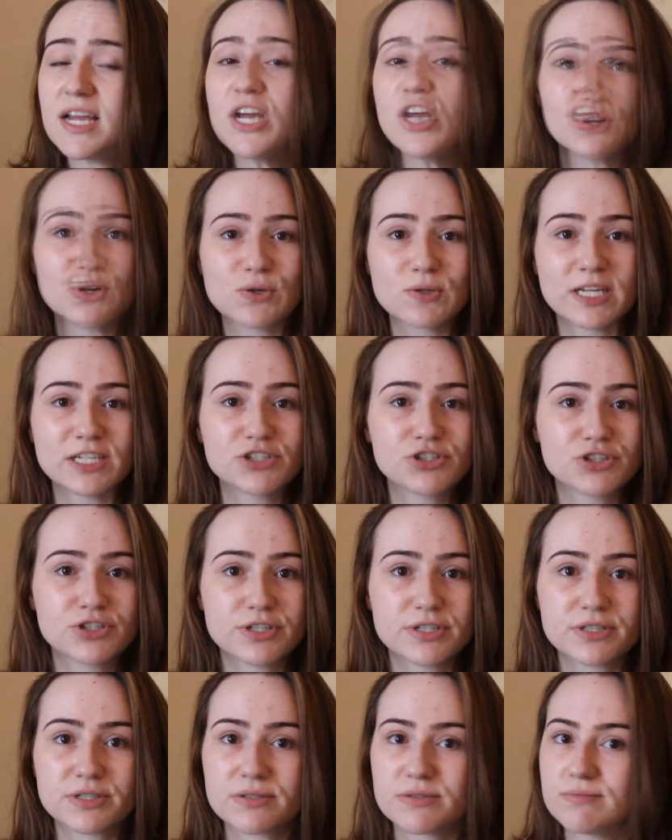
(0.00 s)
So let's
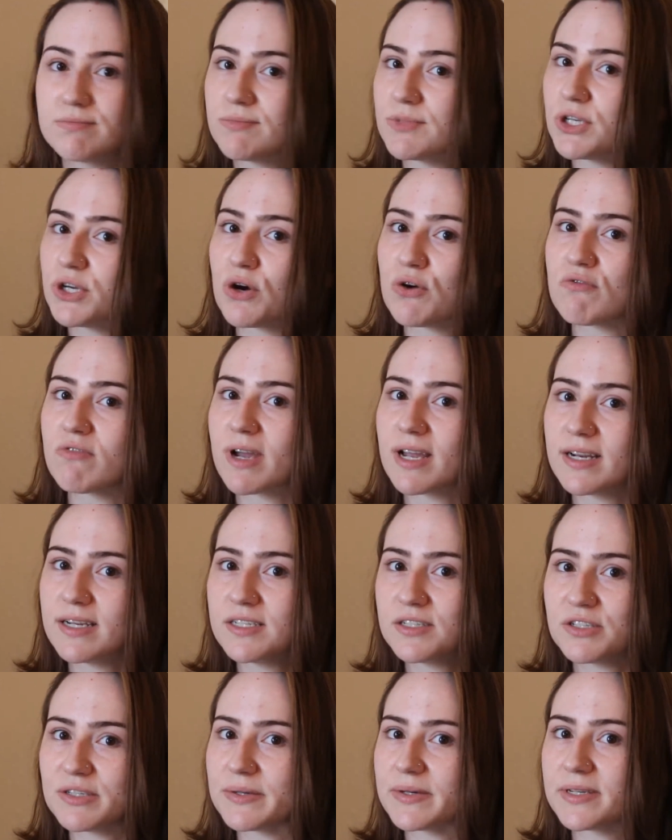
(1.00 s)
just go
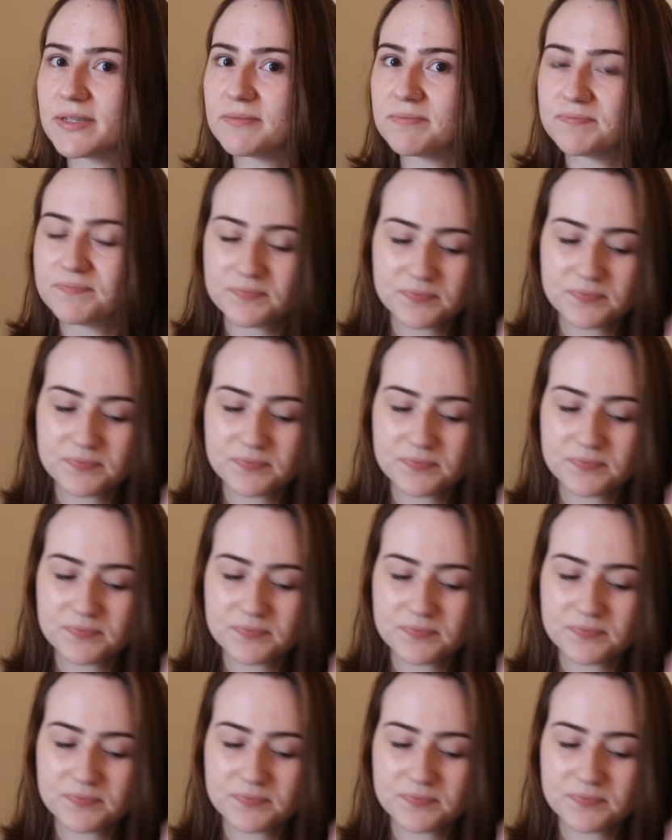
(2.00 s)
right into it.